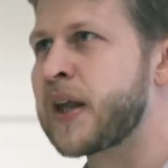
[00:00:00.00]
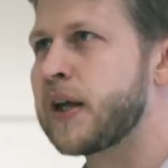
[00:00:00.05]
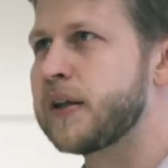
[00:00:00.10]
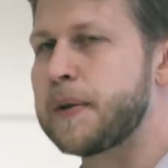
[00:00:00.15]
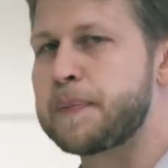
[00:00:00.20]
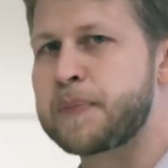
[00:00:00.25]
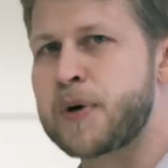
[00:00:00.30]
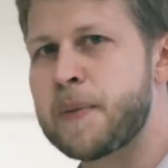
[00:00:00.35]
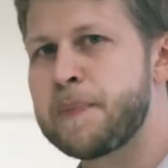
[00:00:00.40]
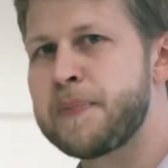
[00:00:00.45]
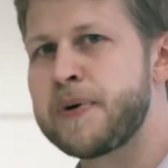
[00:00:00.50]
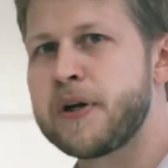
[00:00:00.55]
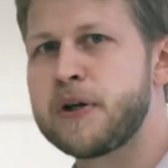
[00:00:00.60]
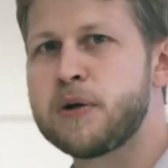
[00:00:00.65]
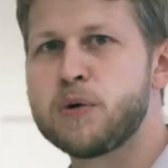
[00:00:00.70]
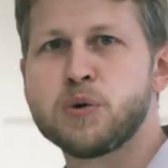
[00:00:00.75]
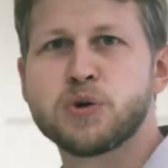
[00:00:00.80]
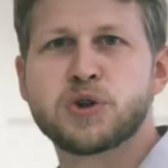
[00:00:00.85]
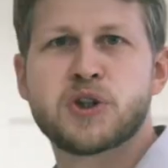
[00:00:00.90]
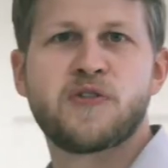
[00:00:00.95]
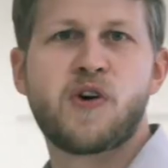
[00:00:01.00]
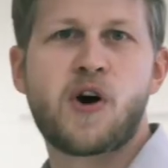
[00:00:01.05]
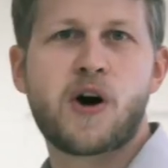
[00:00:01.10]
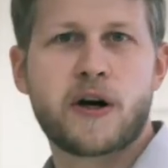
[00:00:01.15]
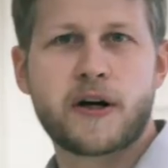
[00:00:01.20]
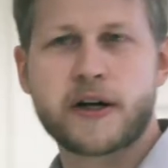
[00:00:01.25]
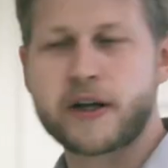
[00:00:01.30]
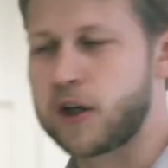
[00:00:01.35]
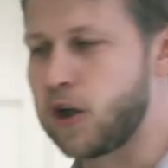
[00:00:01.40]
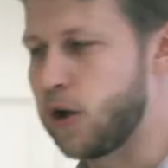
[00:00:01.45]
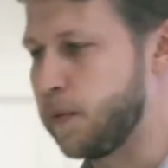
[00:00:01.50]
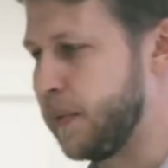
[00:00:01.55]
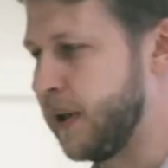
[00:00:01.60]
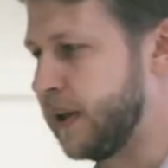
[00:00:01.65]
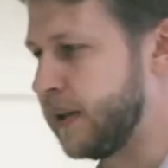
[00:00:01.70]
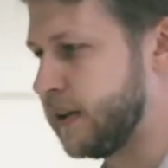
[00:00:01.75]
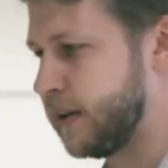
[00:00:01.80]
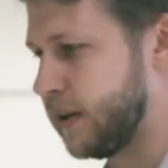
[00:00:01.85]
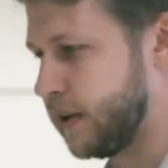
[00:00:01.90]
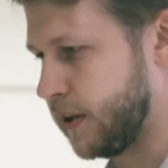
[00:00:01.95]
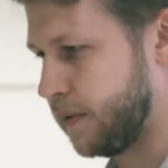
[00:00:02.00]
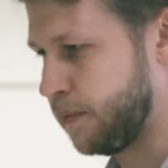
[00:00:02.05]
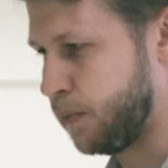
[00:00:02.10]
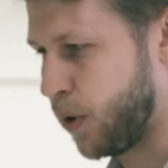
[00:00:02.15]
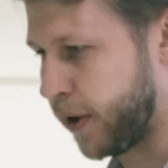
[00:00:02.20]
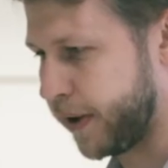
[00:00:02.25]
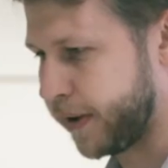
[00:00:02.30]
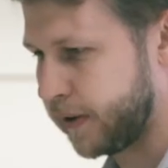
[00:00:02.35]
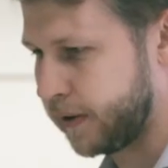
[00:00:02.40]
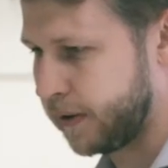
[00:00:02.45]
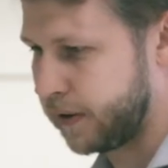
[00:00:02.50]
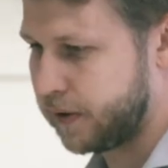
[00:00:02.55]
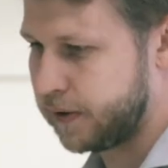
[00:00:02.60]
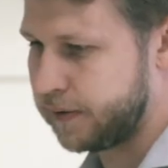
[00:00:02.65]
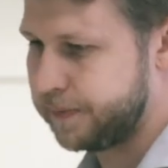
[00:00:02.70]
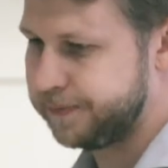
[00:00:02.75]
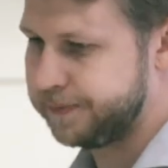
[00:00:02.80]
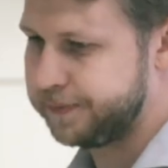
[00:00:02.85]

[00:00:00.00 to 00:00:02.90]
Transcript: the proper use of arguments is important.